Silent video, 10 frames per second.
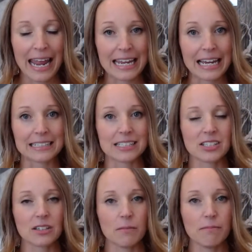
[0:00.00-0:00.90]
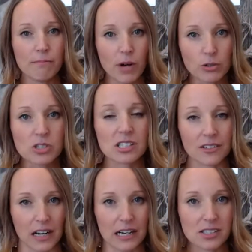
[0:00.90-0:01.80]
And most of
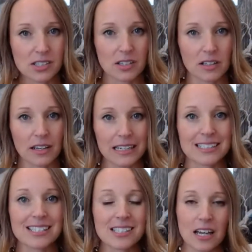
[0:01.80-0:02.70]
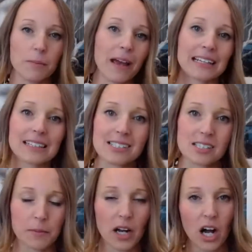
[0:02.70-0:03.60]
us, in some at least
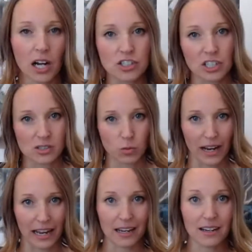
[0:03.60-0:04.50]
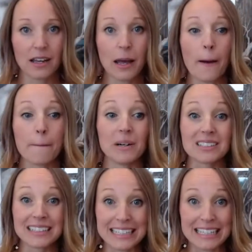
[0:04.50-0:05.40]
subconscious way,
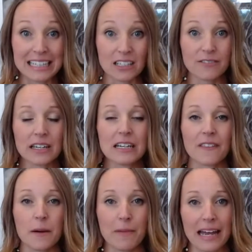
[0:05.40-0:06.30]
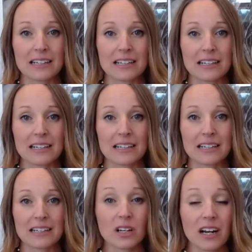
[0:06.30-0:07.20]
believe that max
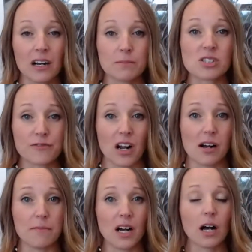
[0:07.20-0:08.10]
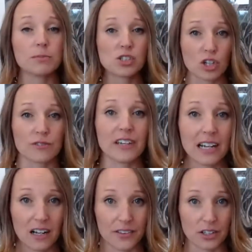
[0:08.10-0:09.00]
value comes from observing
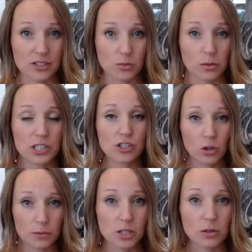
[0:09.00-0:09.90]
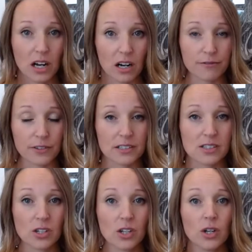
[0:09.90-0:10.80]
others. When we show up to a
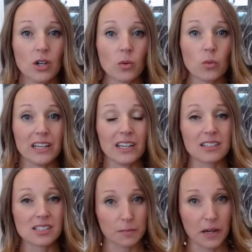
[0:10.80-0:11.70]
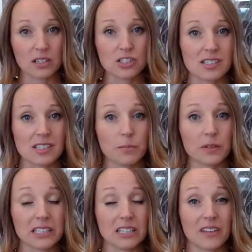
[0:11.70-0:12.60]
conference, we subconsciously
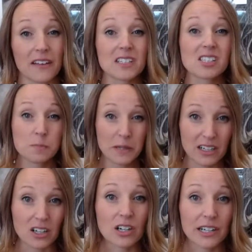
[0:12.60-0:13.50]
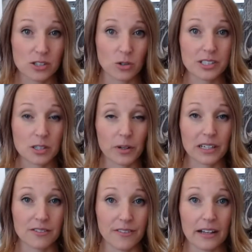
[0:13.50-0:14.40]
believe that the speaker is going to bring
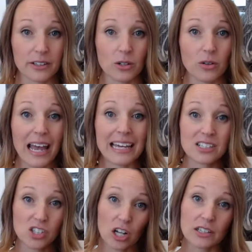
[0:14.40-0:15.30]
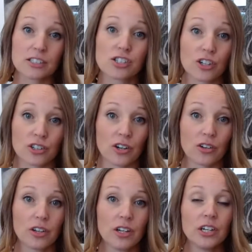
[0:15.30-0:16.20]
the value, and it's all external.
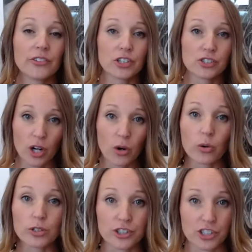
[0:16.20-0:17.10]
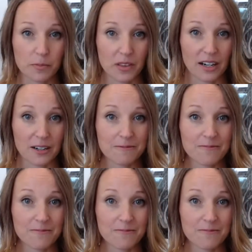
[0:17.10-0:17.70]
There's no ownership there.